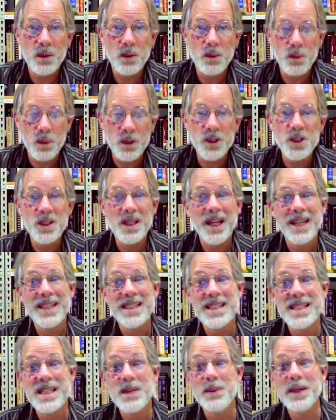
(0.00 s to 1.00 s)
Would you like to
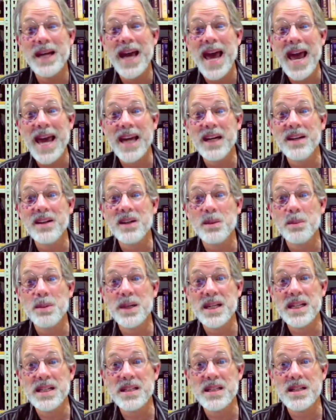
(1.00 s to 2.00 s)
see what 8 of the
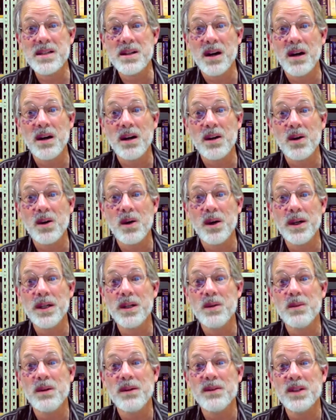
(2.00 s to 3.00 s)
pieces are according to
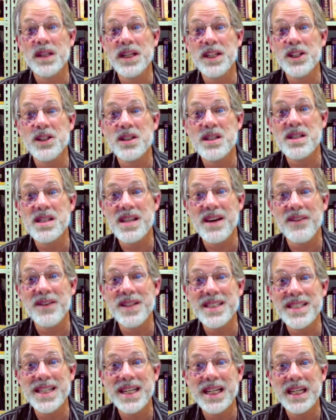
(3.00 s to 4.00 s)
Revelation
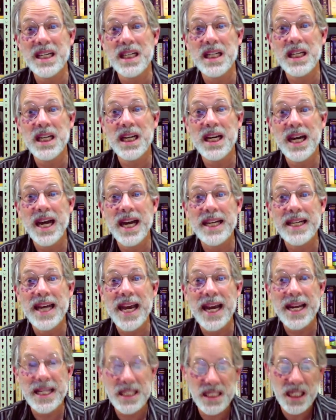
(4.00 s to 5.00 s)
17 and
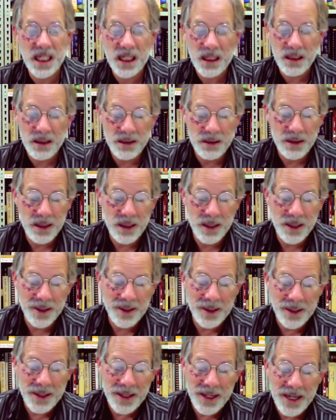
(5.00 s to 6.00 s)
18?
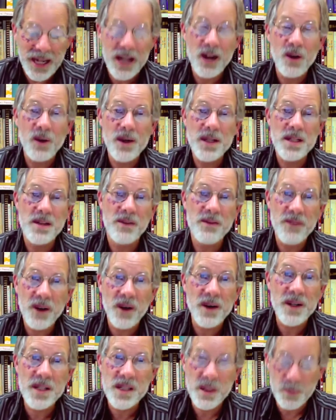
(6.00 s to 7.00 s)
Here is a
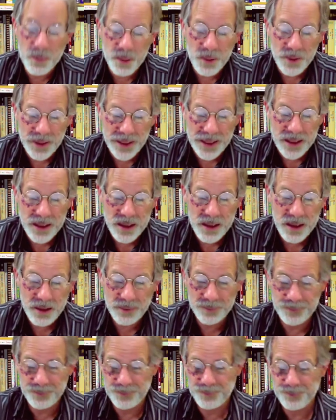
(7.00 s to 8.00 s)
very simple list.
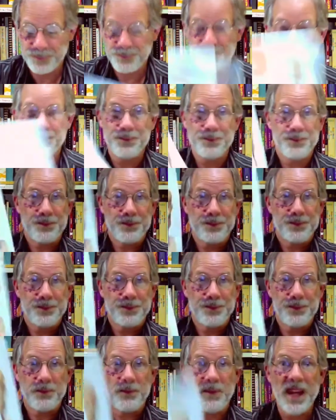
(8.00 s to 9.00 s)

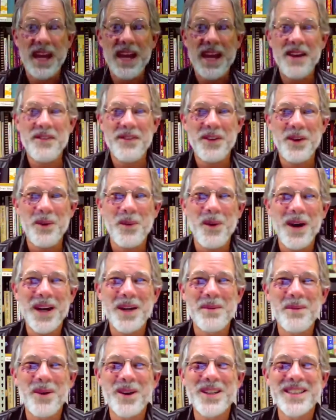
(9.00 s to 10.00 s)
If you want a
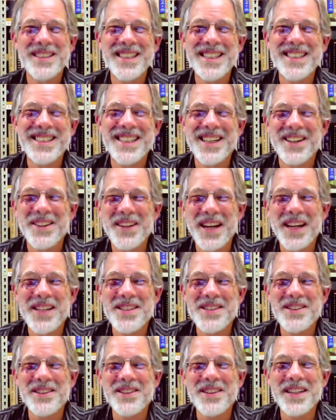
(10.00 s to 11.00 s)
more detailed
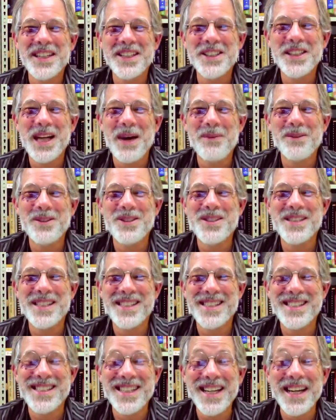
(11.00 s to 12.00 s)
answer, look at chapter
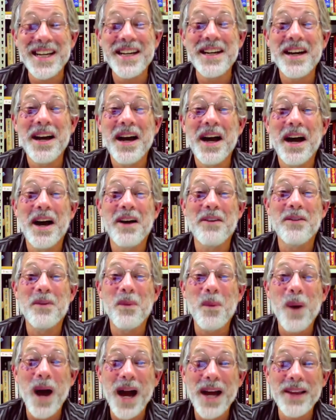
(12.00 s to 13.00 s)
16 of
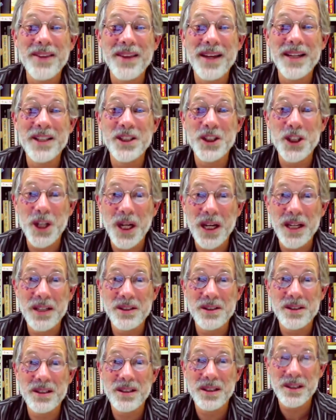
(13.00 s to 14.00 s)
Why They
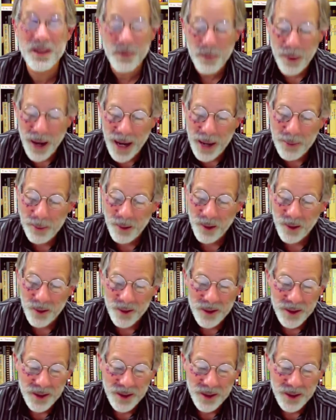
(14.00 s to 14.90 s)
Changed the Bible.